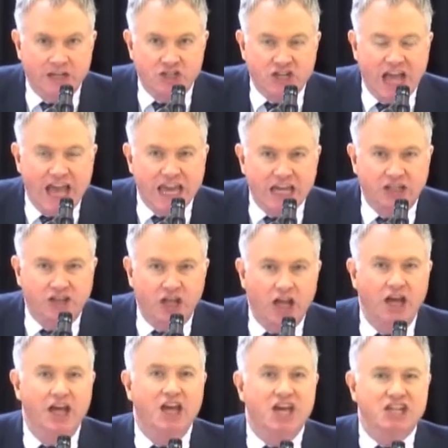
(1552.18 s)
Take
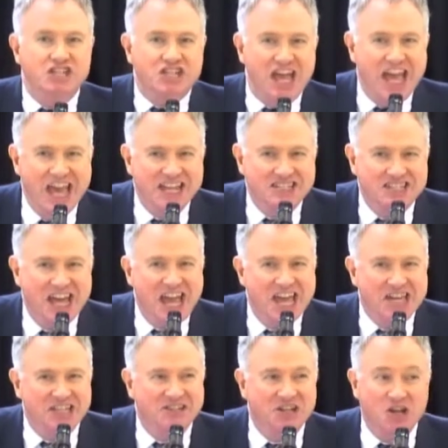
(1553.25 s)

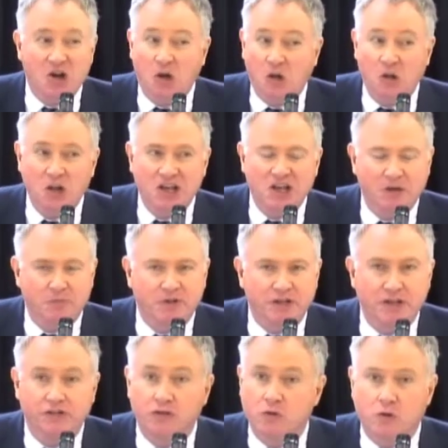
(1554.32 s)
the coal
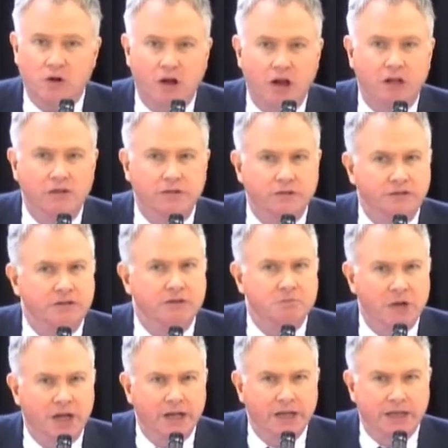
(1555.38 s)
companies who are all losing
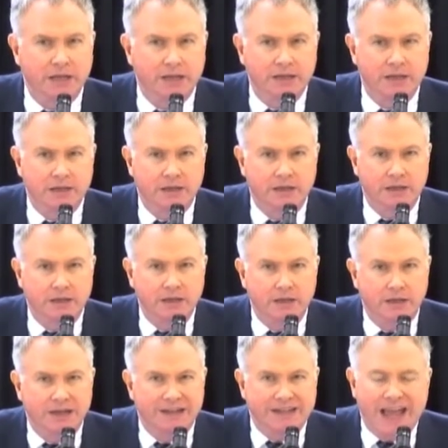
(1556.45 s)
money.
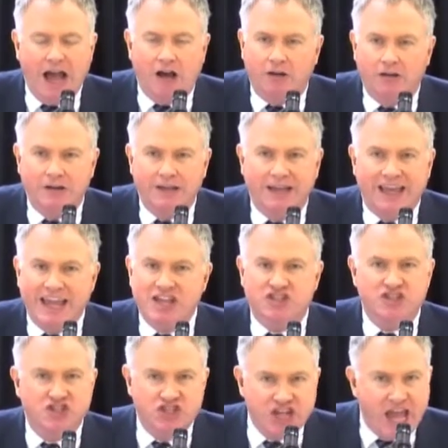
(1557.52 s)
Now,
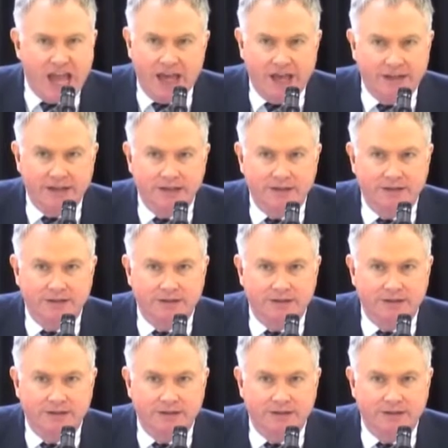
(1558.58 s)
it's dead,